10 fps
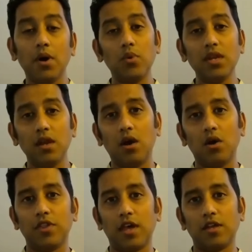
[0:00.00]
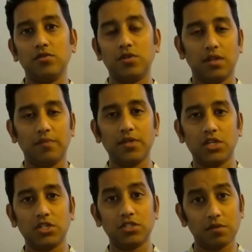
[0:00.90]
But we know that due to
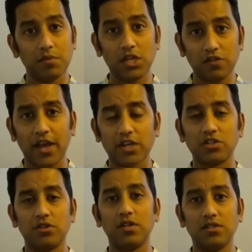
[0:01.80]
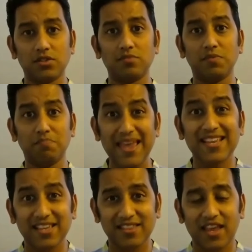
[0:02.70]
limitations on manufacturing in terms of
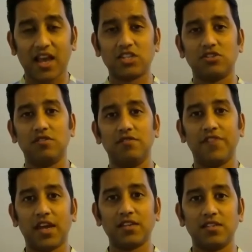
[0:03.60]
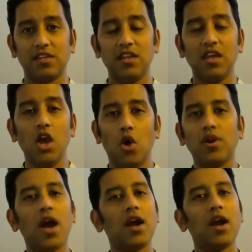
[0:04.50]
making the actual vaccine,
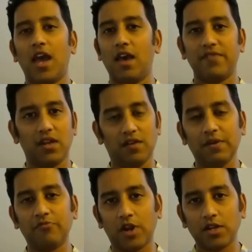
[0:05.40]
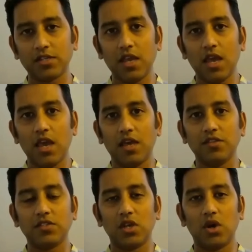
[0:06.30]
we're not going to have enough upfront.
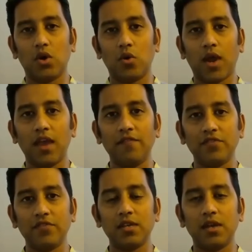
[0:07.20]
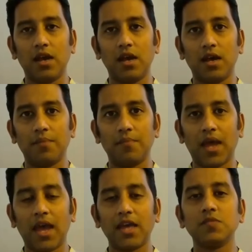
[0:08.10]
And so every
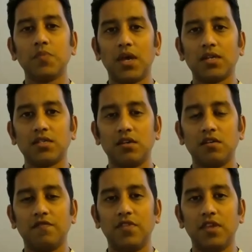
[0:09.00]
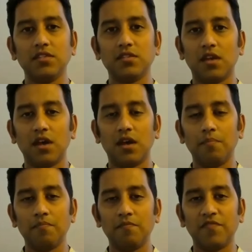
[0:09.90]
aspect of this
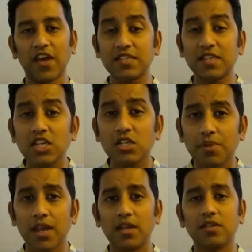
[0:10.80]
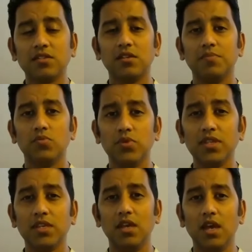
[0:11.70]
vaccination plan is going to be
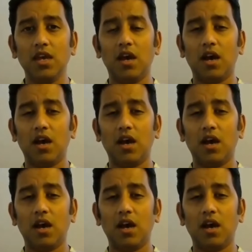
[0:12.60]
really